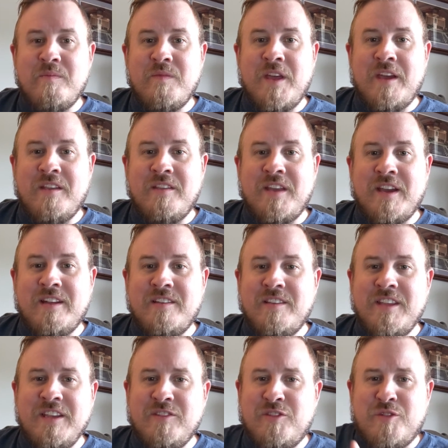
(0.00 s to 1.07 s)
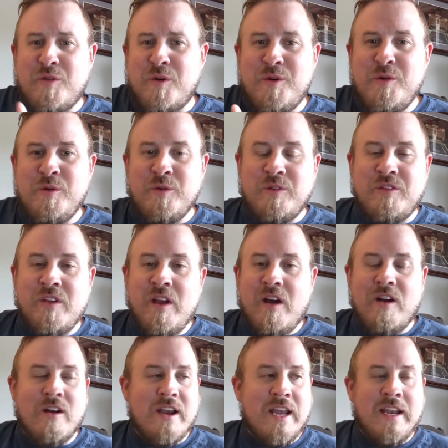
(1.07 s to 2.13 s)
that these truths
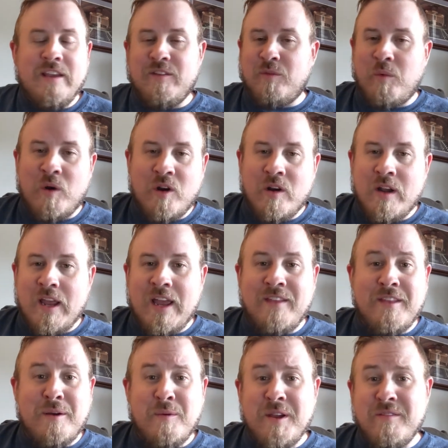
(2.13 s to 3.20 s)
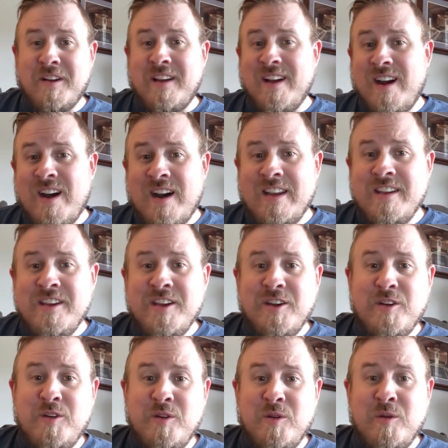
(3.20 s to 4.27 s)
are in his word and that we have a God
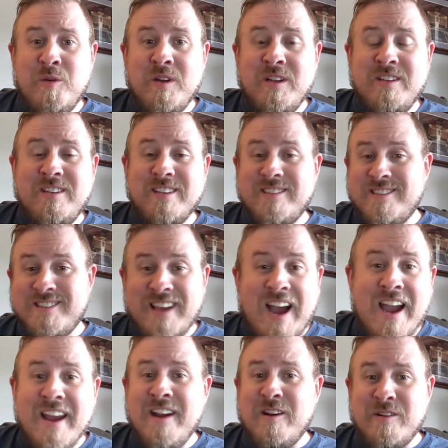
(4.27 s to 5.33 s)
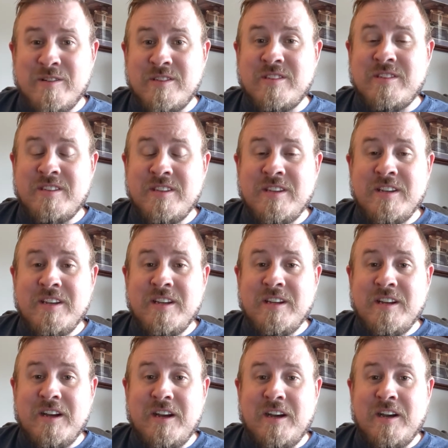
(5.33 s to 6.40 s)
who desires
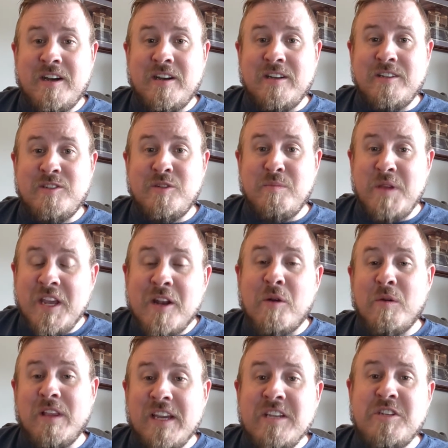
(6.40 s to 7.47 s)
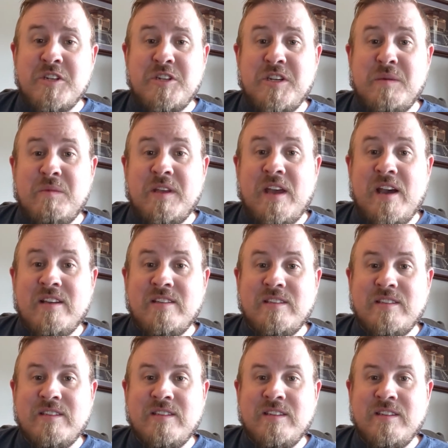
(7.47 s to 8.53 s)
to be in a relationship with
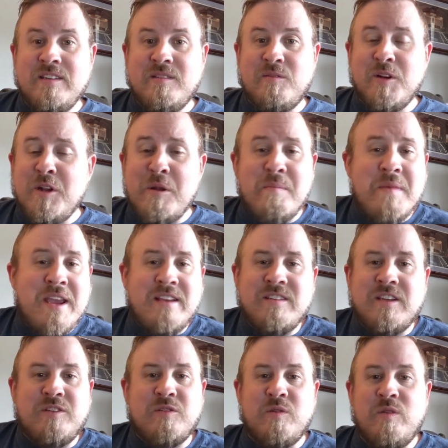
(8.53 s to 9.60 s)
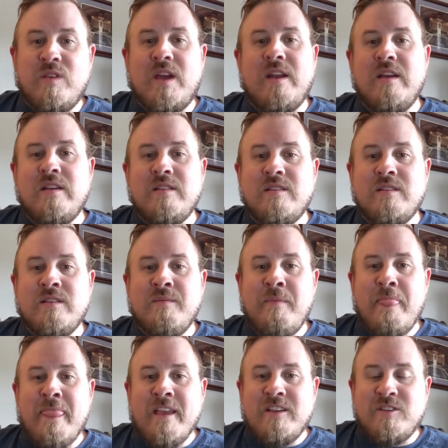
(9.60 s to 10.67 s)
us. What an amazing truth that is.
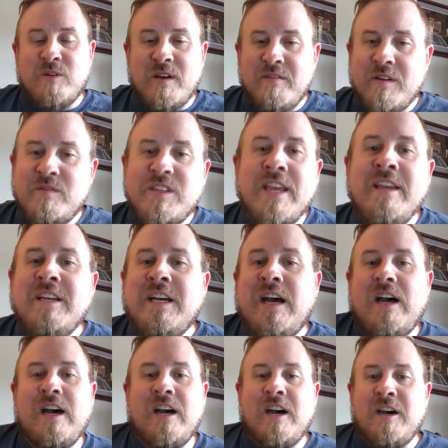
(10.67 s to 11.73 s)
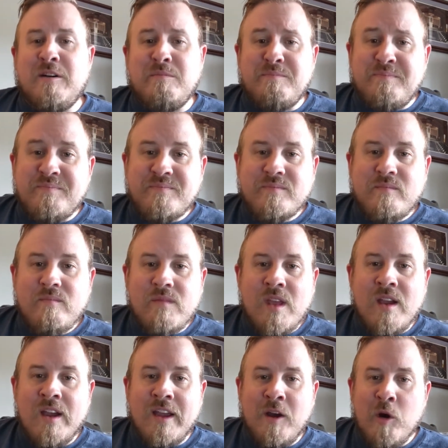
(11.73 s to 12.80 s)
So FFC,
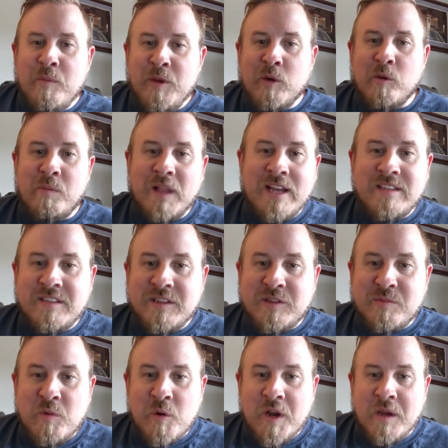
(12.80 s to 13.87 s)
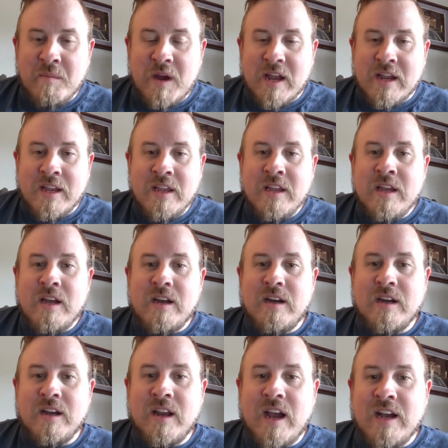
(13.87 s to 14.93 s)
I hope you were blessed this morning by
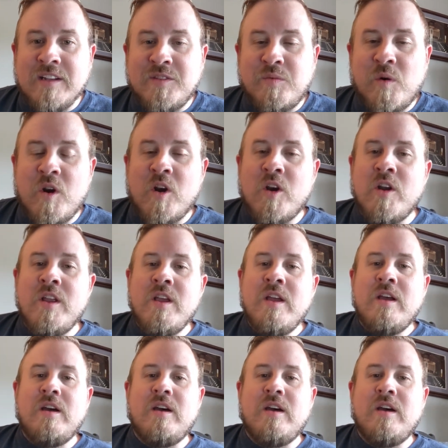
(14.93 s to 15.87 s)
God's word.